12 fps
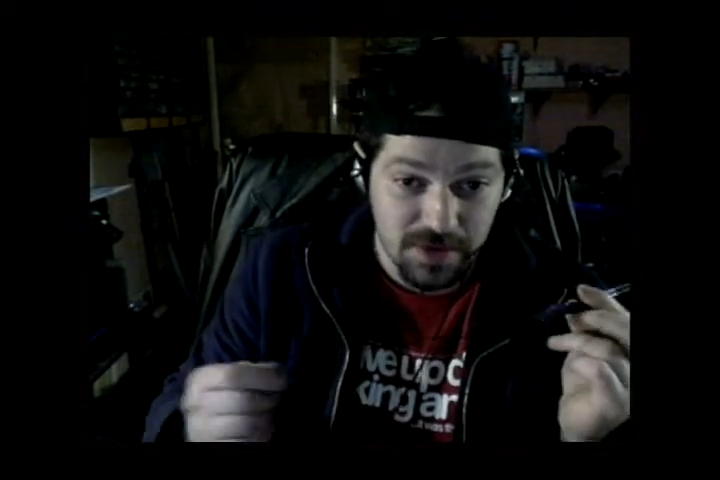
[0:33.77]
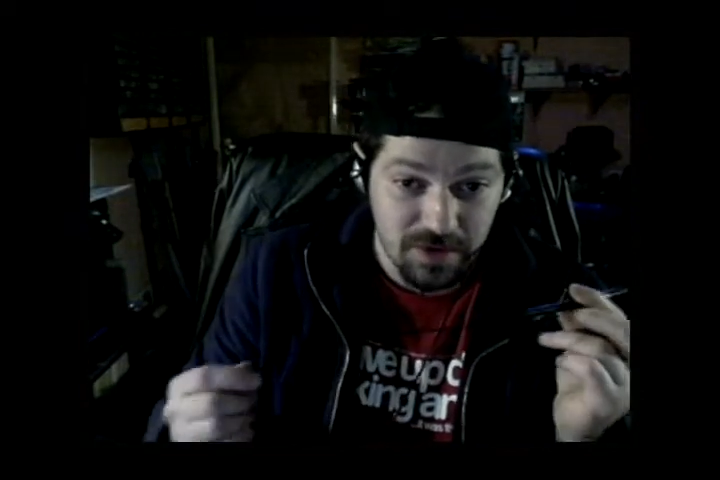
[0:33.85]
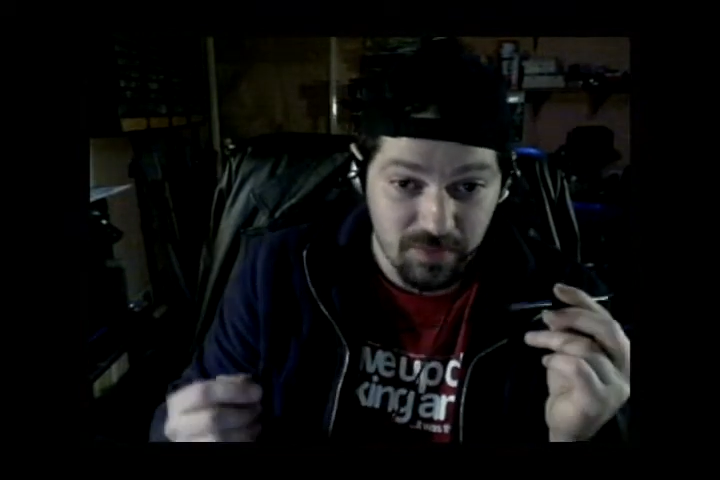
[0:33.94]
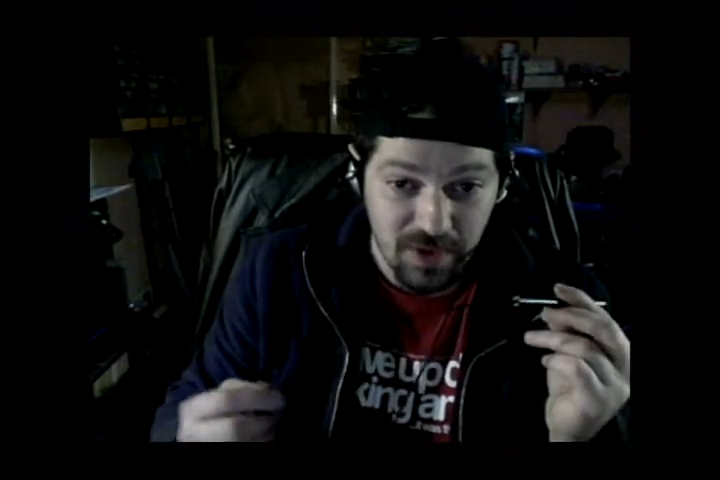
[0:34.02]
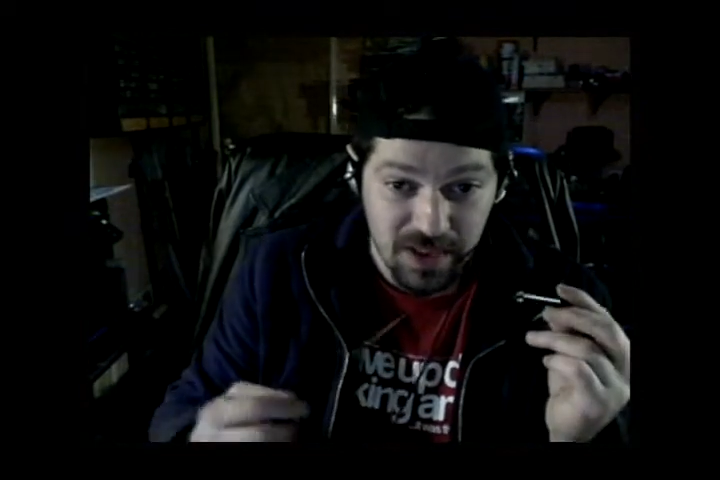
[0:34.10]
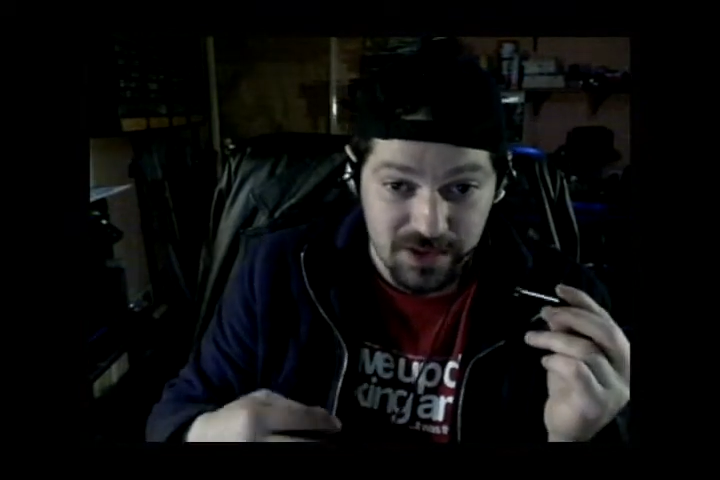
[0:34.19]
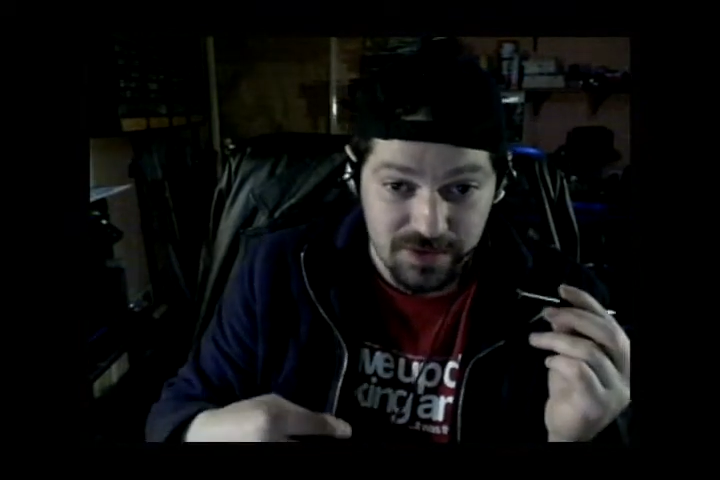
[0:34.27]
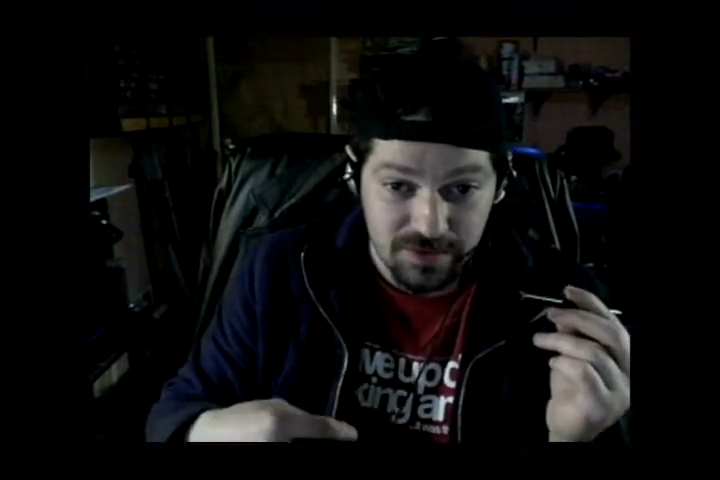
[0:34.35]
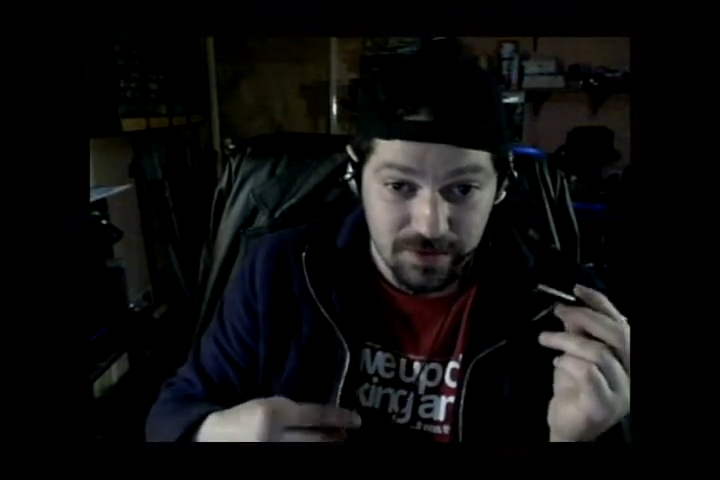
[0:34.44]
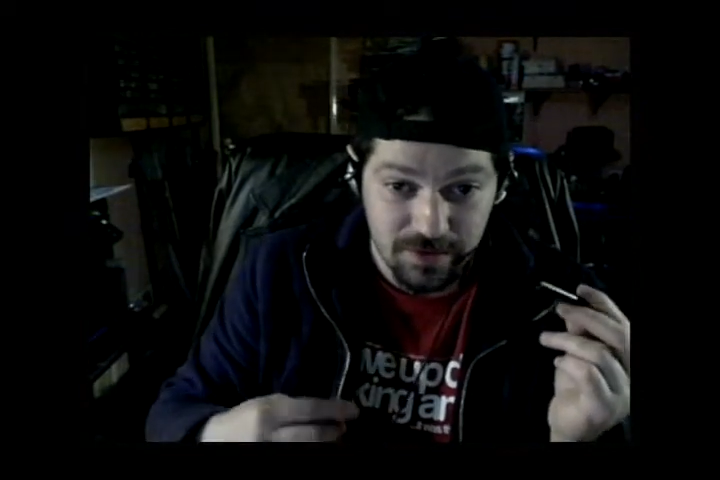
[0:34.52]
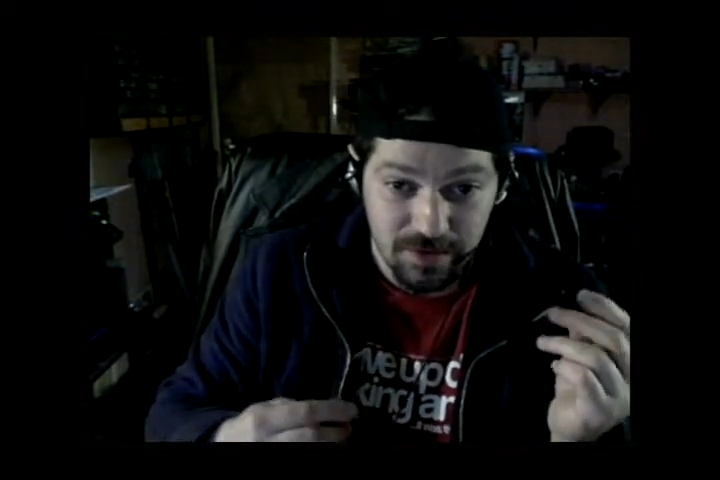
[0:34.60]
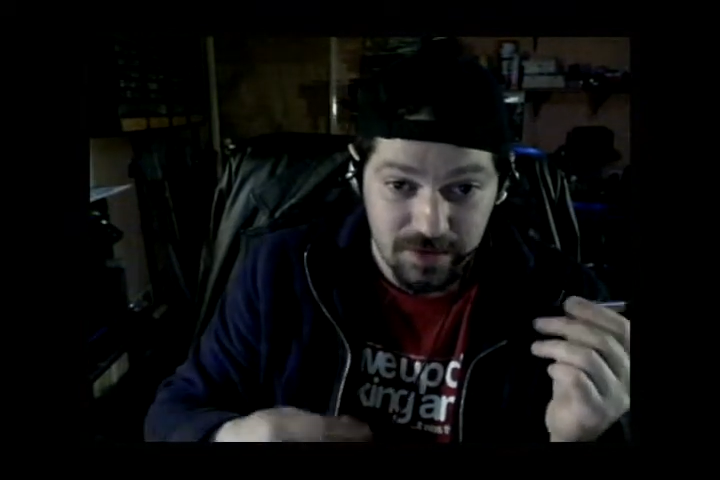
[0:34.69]
as I
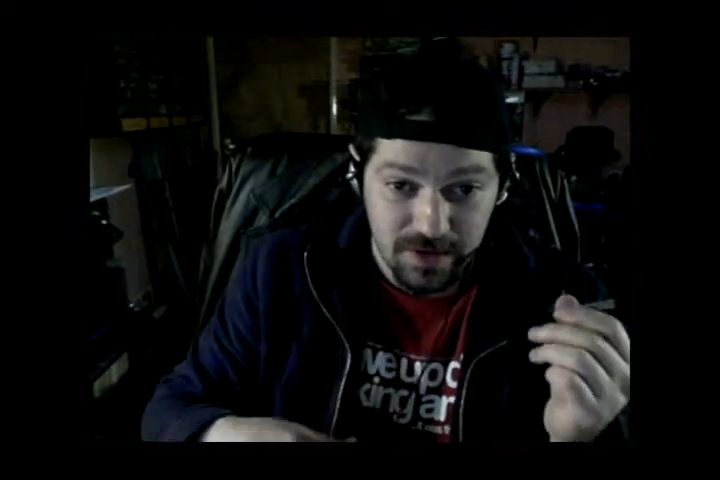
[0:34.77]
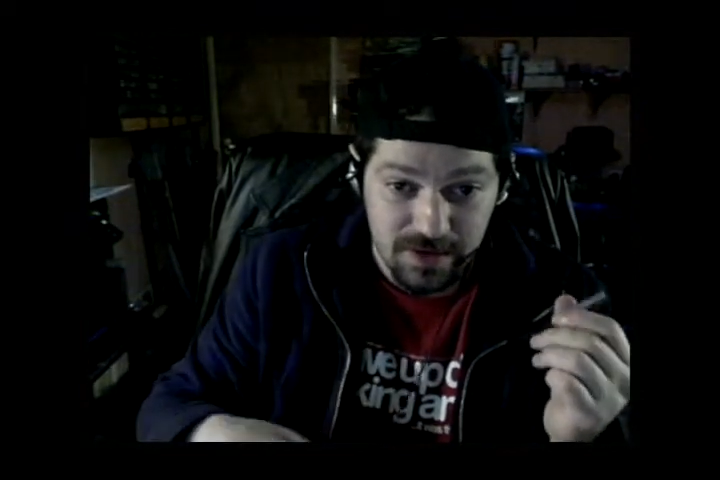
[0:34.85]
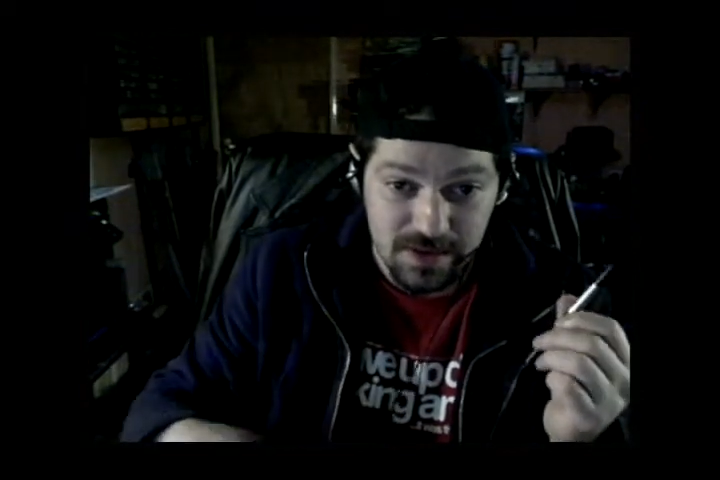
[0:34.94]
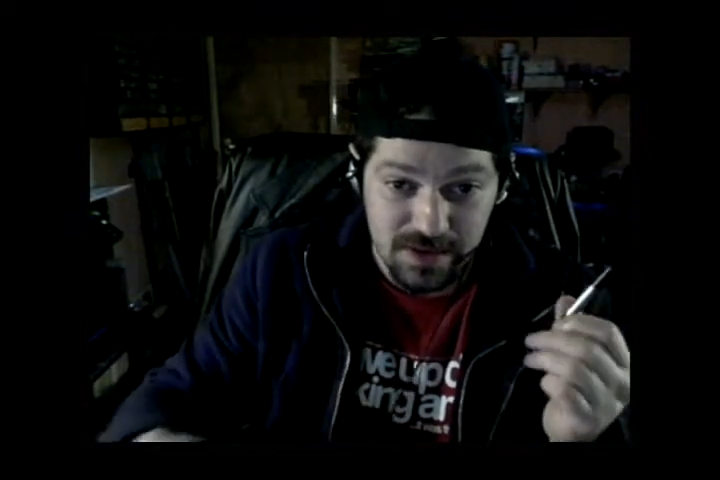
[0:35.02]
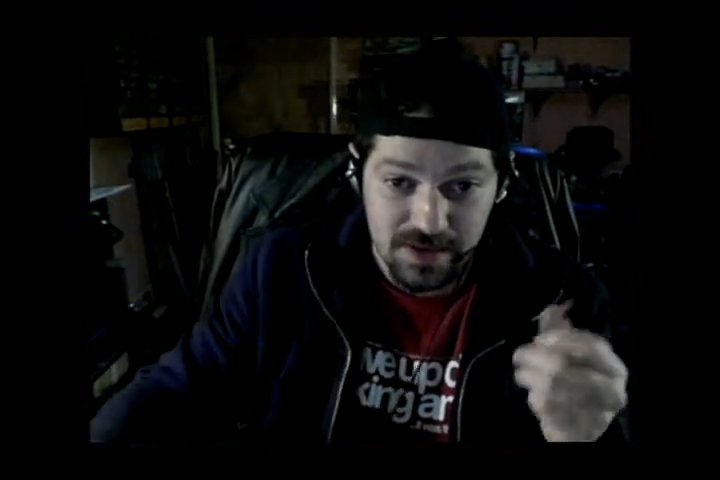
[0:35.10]
say.